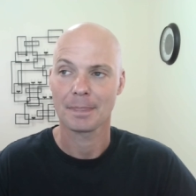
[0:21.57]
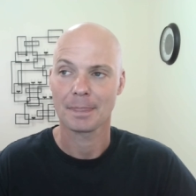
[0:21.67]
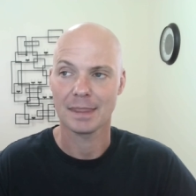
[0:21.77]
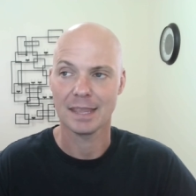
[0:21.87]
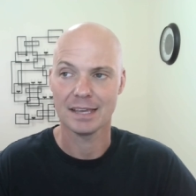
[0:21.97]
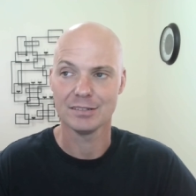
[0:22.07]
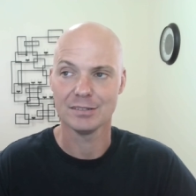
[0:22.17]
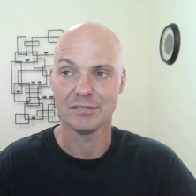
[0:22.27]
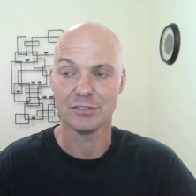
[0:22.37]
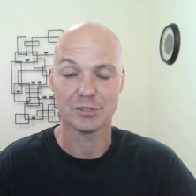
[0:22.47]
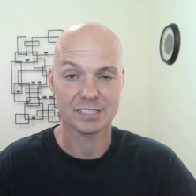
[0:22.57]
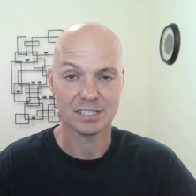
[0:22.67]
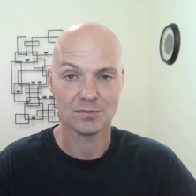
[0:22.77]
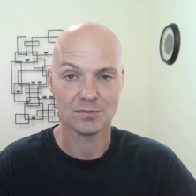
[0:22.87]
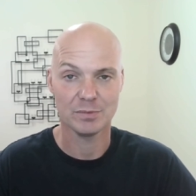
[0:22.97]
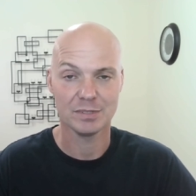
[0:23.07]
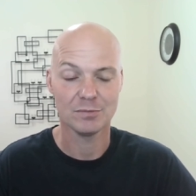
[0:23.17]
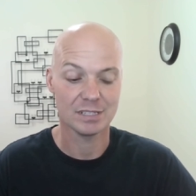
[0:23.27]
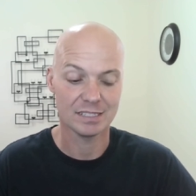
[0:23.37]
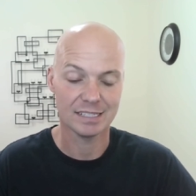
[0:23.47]
Now, if you're a cis woman, one
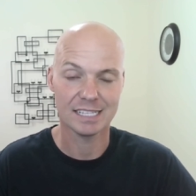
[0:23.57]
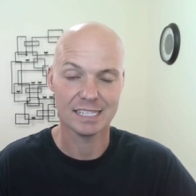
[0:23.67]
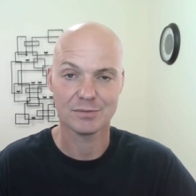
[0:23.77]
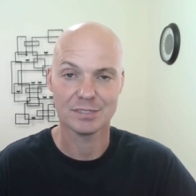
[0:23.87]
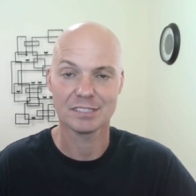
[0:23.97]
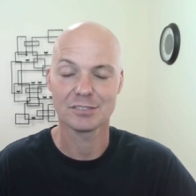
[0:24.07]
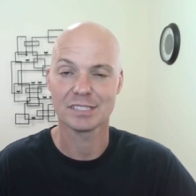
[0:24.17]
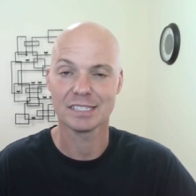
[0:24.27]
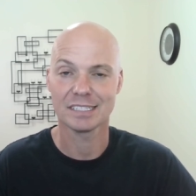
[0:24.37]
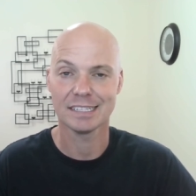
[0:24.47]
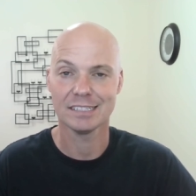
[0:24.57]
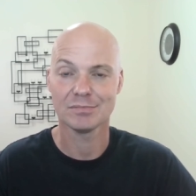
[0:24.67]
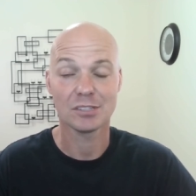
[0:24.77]
of the lazy ones that are sitting down,